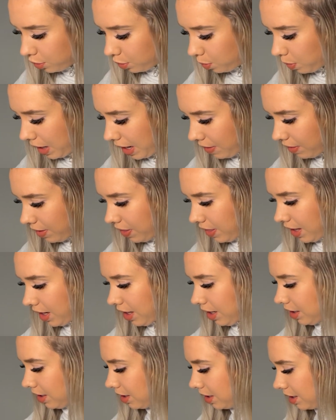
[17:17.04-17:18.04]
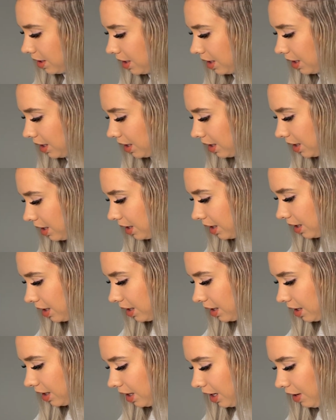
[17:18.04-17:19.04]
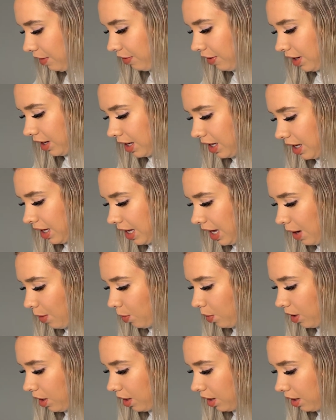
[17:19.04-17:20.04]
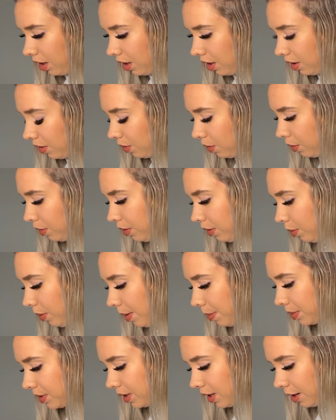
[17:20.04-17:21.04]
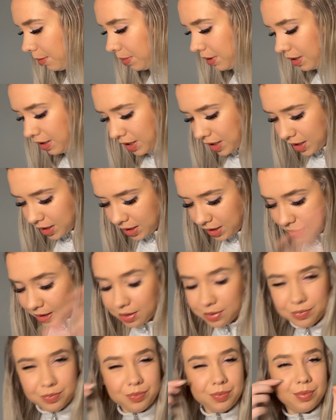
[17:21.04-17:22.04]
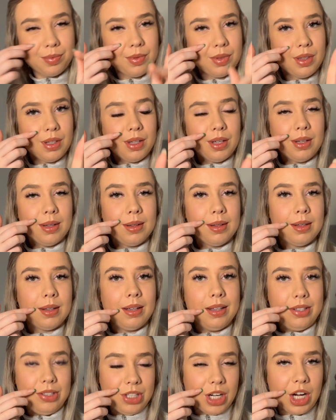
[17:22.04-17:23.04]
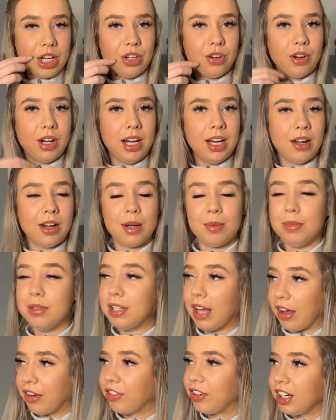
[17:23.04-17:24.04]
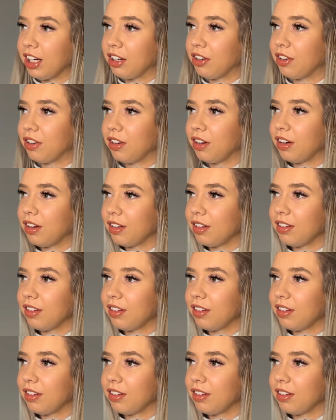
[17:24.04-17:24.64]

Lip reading: wearing this if I can get one on the website, because it's January. I'm definitely not